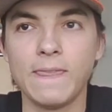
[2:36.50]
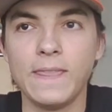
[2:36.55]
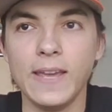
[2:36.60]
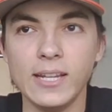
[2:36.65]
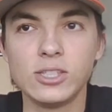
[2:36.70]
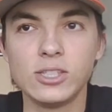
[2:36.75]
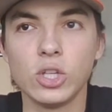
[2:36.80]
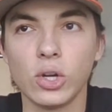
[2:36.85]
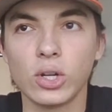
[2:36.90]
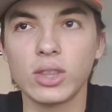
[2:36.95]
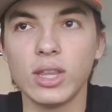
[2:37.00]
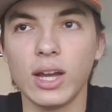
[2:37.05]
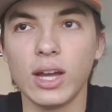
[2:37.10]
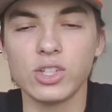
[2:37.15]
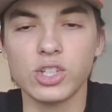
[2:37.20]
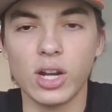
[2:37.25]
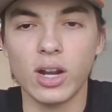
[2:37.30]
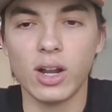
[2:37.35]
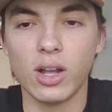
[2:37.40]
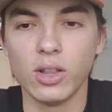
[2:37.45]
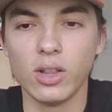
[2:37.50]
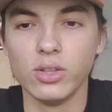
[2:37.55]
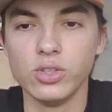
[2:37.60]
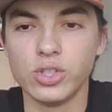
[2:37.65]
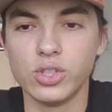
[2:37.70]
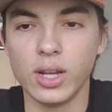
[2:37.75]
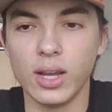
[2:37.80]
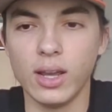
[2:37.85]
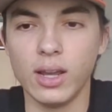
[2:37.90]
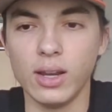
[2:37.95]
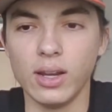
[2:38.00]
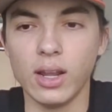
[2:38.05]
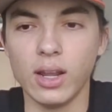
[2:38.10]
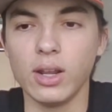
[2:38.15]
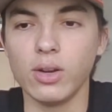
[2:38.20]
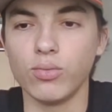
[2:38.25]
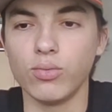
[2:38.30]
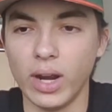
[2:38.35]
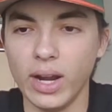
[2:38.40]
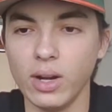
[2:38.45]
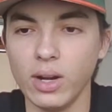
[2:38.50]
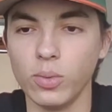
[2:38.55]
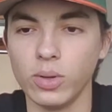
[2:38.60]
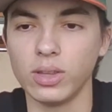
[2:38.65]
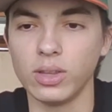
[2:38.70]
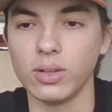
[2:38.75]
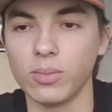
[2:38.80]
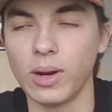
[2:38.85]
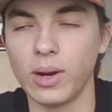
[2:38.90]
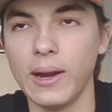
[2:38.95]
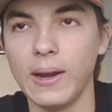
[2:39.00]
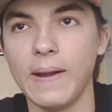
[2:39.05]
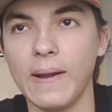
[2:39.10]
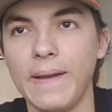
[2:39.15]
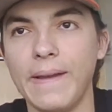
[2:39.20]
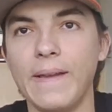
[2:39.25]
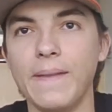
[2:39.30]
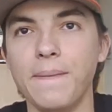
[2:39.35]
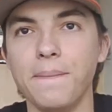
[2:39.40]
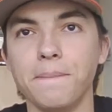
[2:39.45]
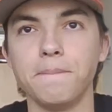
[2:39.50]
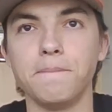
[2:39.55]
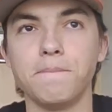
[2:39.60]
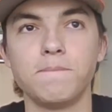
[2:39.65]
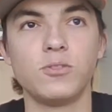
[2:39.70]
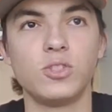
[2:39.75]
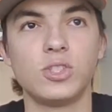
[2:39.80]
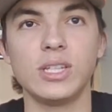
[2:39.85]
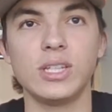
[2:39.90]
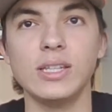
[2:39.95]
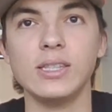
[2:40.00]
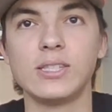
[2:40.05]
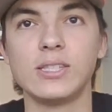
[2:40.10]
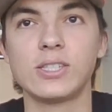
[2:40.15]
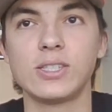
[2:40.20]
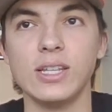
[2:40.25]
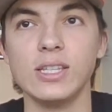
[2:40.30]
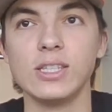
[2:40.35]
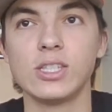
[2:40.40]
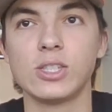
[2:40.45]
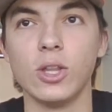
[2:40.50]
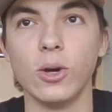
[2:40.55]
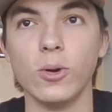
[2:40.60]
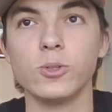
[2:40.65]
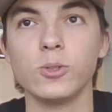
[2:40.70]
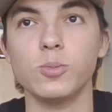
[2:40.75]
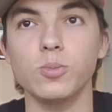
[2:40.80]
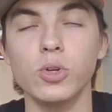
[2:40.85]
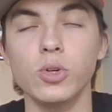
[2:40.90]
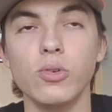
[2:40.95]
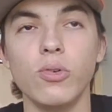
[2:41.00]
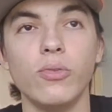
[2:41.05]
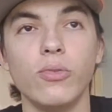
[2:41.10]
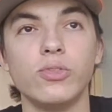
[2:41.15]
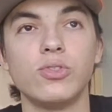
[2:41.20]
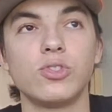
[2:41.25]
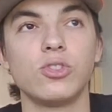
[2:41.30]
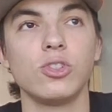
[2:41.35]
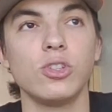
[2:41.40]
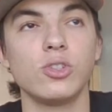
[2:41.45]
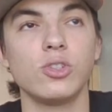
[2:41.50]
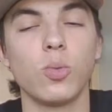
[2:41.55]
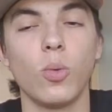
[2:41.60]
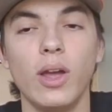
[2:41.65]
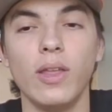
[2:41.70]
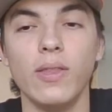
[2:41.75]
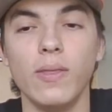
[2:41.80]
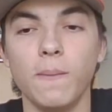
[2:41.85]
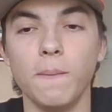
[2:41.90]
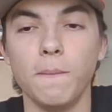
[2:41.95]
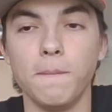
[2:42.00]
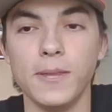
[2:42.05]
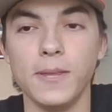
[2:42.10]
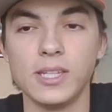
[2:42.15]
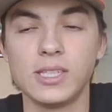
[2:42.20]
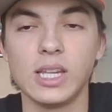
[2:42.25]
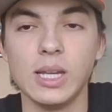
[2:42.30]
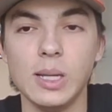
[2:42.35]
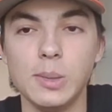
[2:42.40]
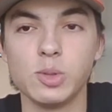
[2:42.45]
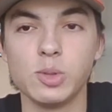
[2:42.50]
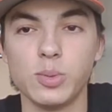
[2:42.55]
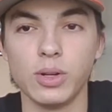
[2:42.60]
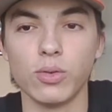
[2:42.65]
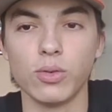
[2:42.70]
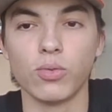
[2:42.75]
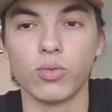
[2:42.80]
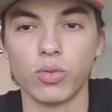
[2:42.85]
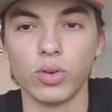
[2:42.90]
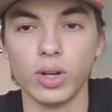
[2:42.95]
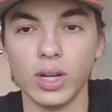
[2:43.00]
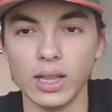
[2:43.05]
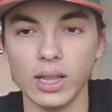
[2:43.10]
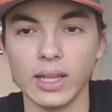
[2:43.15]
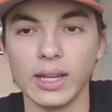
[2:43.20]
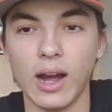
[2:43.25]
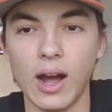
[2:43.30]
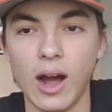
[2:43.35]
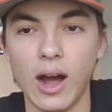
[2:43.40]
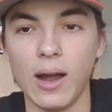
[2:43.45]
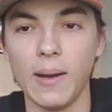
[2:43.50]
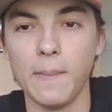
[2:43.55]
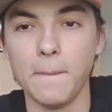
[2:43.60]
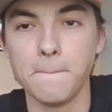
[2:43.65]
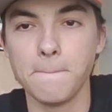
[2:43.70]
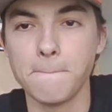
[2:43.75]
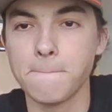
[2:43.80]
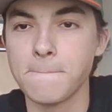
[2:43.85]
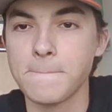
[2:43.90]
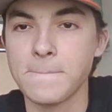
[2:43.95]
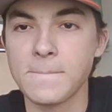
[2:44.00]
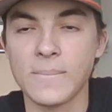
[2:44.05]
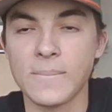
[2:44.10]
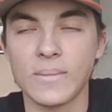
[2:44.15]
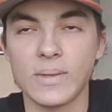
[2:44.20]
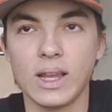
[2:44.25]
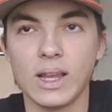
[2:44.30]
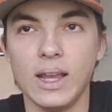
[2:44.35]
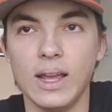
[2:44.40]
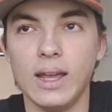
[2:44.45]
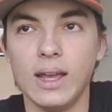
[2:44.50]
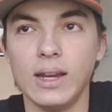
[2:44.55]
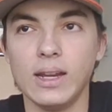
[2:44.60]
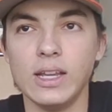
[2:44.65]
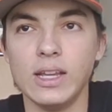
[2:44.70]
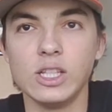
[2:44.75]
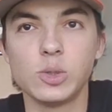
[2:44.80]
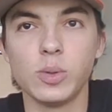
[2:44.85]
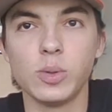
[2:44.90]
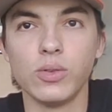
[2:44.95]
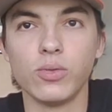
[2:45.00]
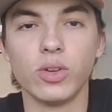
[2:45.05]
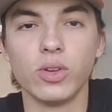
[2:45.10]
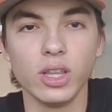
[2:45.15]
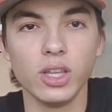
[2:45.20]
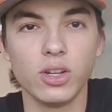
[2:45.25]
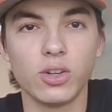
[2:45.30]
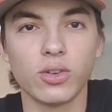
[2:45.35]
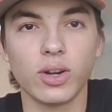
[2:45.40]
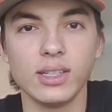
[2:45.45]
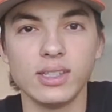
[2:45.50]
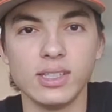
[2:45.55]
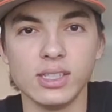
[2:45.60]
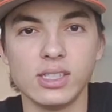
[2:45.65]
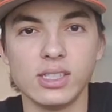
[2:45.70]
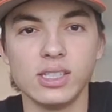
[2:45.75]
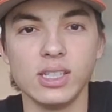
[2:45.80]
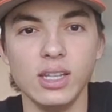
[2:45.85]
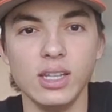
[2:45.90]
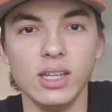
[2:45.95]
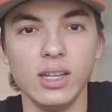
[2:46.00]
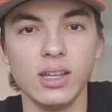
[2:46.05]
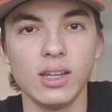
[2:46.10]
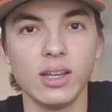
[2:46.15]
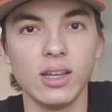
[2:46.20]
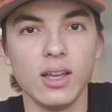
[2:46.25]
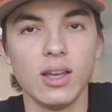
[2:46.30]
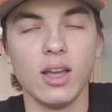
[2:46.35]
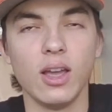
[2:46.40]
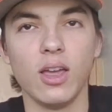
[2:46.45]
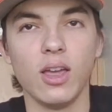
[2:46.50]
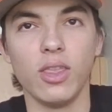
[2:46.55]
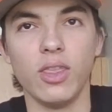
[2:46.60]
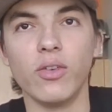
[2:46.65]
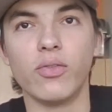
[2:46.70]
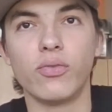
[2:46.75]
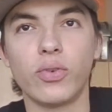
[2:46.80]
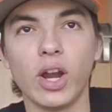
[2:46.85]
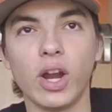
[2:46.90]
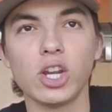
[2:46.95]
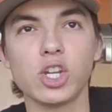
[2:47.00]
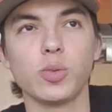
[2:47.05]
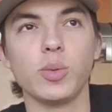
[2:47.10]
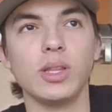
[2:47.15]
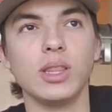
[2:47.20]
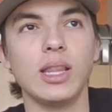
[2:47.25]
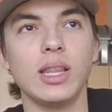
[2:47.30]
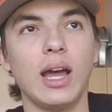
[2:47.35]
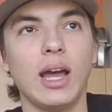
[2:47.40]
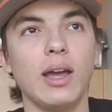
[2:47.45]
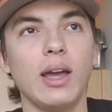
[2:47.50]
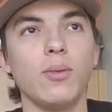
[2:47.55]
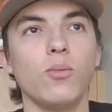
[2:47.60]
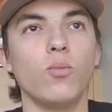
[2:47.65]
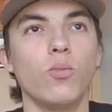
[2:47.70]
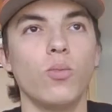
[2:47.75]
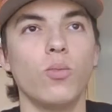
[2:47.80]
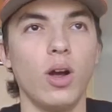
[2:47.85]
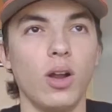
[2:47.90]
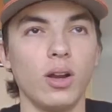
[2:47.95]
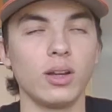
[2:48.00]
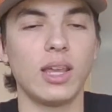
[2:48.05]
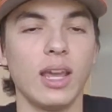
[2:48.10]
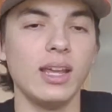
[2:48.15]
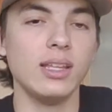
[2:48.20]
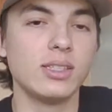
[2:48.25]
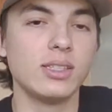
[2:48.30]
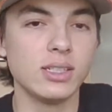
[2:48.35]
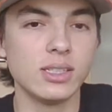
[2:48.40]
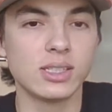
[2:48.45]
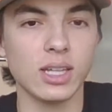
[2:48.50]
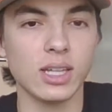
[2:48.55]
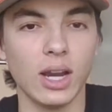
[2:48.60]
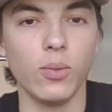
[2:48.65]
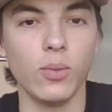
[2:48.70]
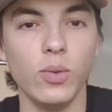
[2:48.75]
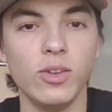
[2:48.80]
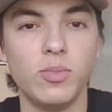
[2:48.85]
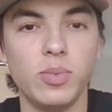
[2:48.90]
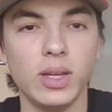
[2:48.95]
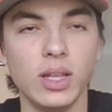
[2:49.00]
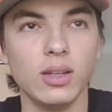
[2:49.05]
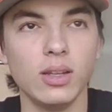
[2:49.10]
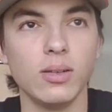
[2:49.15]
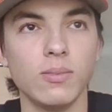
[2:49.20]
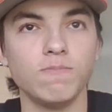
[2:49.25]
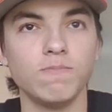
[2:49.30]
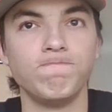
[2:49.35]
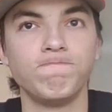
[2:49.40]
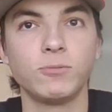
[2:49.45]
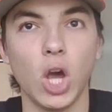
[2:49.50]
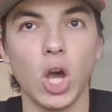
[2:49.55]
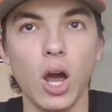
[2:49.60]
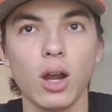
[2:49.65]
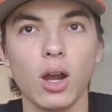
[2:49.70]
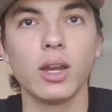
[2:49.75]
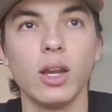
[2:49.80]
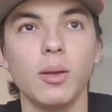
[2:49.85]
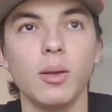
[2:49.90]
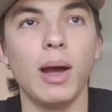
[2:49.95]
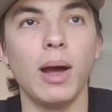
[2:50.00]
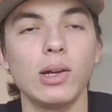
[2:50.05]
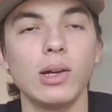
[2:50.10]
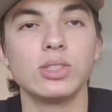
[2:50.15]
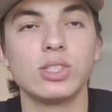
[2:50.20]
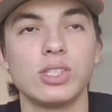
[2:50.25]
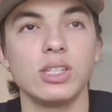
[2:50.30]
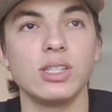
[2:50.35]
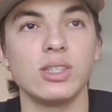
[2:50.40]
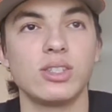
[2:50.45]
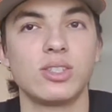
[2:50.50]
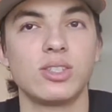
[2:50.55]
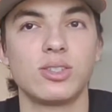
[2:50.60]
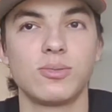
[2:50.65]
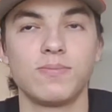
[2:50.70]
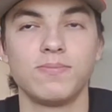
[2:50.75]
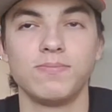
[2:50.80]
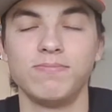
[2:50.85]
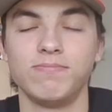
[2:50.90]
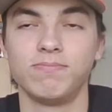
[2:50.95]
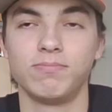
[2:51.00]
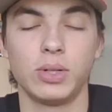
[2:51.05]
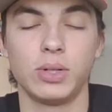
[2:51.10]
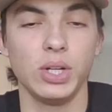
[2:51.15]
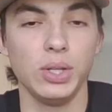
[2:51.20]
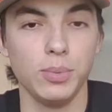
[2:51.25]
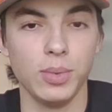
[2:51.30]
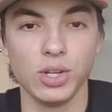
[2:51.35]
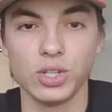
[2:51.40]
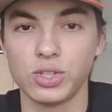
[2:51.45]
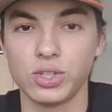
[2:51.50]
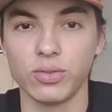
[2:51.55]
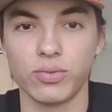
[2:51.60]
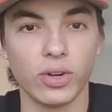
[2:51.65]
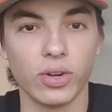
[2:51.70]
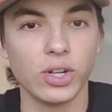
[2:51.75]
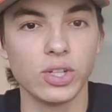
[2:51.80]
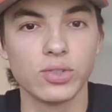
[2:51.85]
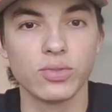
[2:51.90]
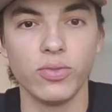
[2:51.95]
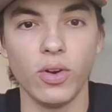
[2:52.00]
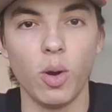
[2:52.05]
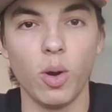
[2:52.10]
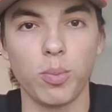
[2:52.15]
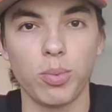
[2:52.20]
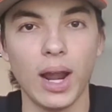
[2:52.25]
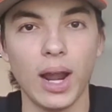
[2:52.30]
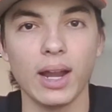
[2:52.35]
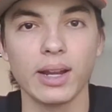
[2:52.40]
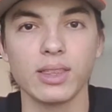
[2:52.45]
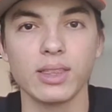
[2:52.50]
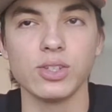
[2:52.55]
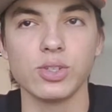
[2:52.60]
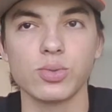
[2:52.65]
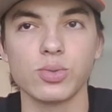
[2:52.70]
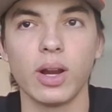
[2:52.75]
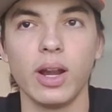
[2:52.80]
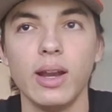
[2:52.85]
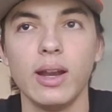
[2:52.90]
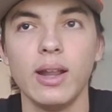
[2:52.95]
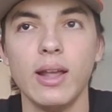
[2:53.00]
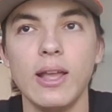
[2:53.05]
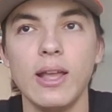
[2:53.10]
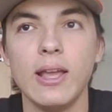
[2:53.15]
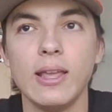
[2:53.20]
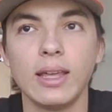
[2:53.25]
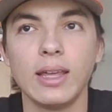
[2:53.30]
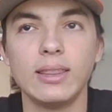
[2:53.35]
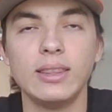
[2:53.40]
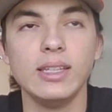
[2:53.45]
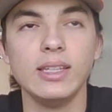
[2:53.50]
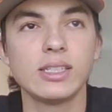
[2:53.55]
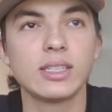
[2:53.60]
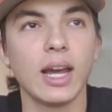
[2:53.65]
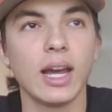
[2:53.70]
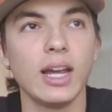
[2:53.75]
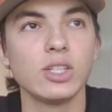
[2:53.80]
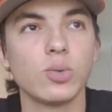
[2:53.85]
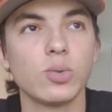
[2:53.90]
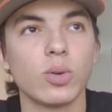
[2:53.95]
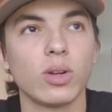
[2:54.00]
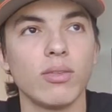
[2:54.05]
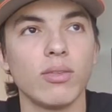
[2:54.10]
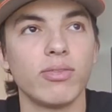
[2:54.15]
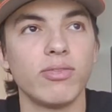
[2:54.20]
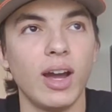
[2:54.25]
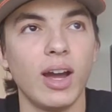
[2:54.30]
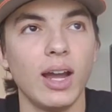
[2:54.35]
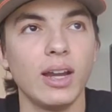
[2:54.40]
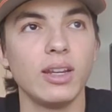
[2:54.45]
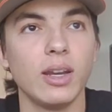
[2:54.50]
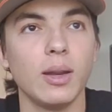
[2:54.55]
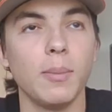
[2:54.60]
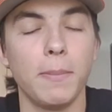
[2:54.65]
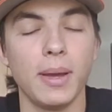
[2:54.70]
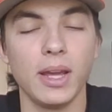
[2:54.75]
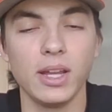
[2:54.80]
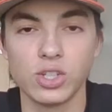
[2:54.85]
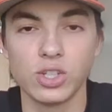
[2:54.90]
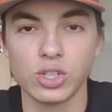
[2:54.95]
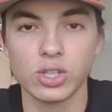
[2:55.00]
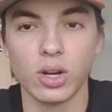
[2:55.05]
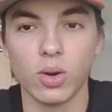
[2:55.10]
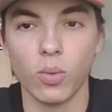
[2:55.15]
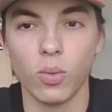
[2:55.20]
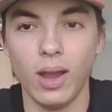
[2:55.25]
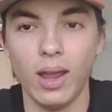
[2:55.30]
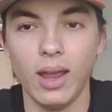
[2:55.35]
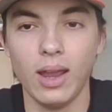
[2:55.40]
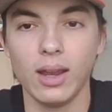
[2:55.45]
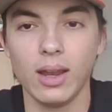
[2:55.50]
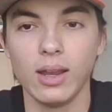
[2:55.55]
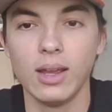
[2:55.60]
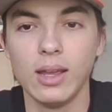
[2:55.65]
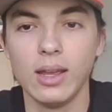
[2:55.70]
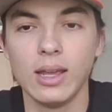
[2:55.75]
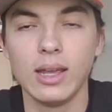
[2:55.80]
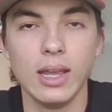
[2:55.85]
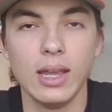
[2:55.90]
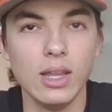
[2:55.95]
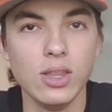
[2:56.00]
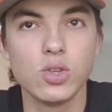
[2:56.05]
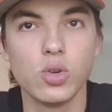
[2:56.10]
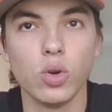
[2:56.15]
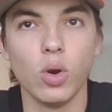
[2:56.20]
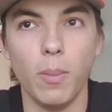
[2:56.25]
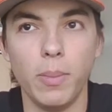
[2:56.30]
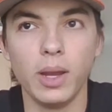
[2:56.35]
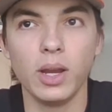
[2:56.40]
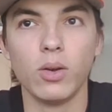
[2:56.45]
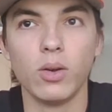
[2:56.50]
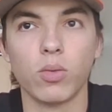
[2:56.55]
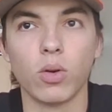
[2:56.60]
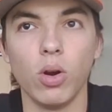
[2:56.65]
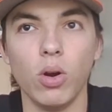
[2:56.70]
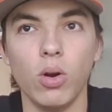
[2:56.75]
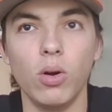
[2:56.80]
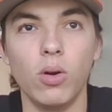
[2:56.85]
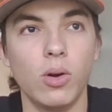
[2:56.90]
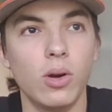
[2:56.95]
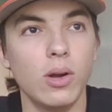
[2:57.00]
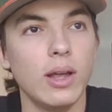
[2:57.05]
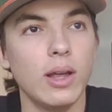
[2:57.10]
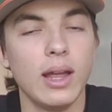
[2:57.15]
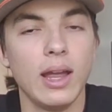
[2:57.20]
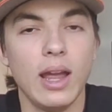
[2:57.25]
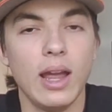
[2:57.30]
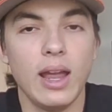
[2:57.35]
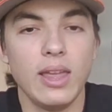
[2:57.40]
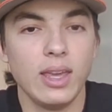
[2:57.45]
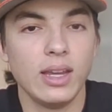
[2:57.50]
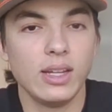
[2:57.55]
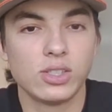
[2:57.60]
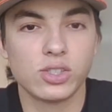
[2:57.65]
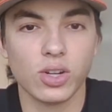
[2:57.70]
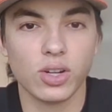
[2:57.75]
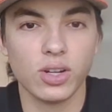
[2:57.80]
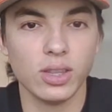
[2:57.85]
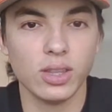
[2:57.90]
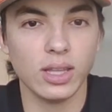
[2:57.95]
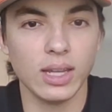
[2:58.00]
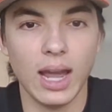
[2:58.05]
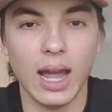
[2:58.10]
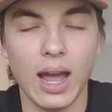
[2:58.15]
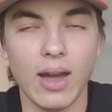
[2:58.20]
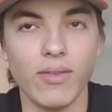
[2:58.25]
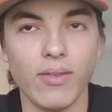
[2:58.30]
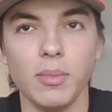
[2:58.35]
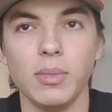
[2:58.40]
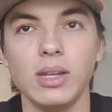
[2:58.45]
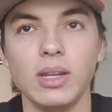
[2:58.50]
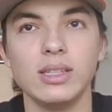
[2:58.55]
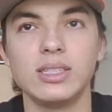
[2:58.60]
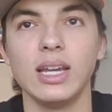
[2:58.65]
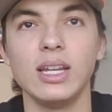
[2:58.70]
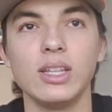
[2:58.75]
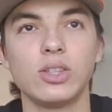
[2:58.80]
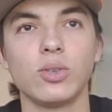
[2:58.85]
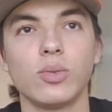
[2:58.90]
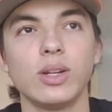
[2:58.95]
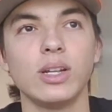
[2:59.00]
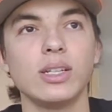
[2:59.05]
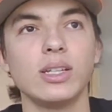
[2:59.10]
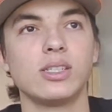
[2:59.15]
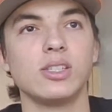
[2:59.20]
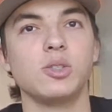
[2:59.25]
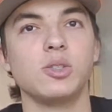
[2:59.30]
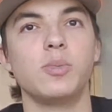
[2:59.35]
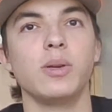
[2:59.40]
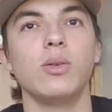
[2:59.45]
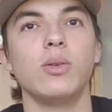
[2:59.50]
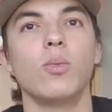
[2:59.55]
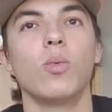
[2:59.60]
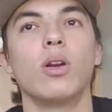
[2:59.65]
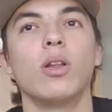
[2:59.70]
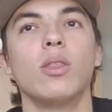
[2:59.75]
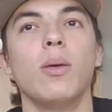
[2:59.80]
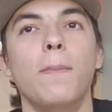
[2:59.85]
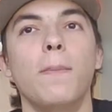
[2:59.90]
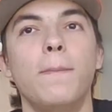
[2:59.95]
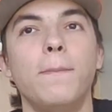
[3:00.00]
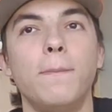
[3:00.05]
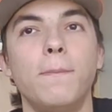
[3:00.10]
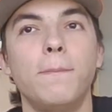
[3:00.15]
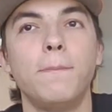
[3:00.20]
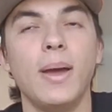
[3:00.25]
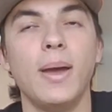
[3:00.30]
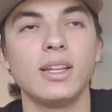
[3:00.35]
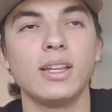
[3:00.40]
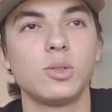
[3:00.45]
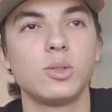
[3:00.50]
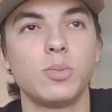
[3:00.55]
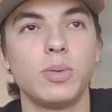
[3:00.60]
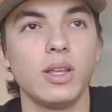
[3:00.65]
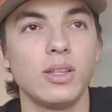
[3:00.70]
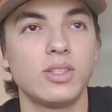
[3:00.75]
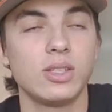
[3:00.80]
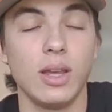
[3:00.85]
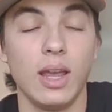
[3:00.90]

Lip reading: they took that challenge and ran with it, right? And since those moves is when this team's been really hot. And it's been really great to see the freshmen that on CanesInSight we've been talking about since pretty much the first fall practice, right? That these guys were going to find and pitch their way into a big role, and they certainly have. I mean, Tate Darius has been one of the best,